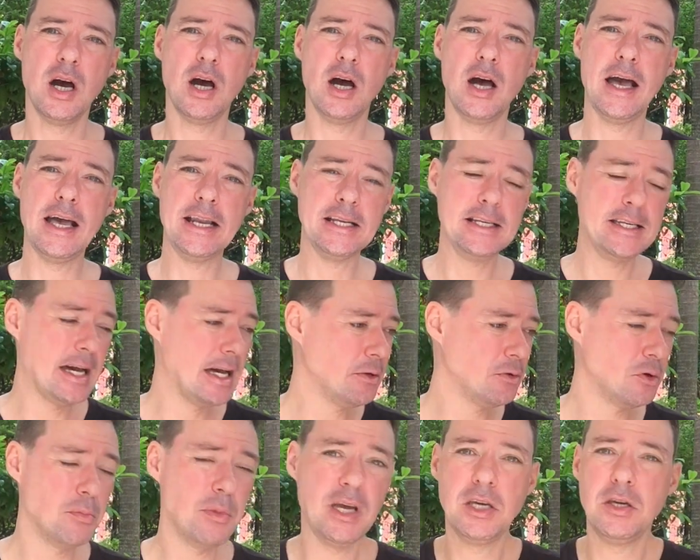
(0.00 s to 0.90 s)
and that
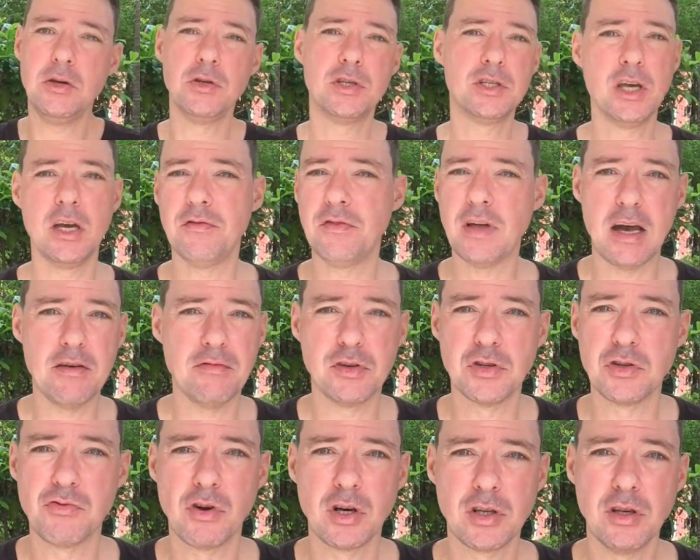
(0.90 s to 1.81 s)
will make you a safe diving
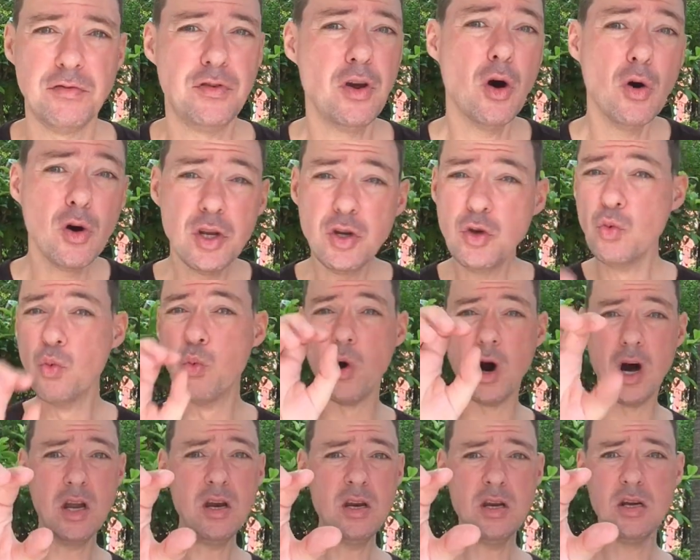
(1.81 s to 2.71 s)
instructor. If you only do
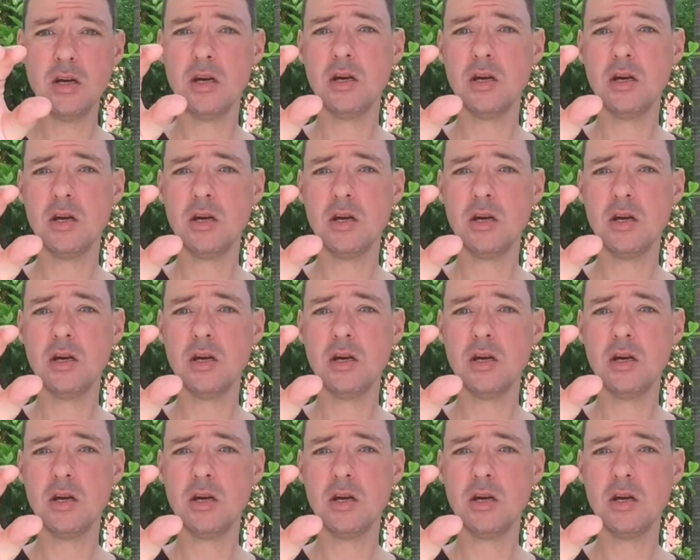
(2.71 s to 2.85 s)
one,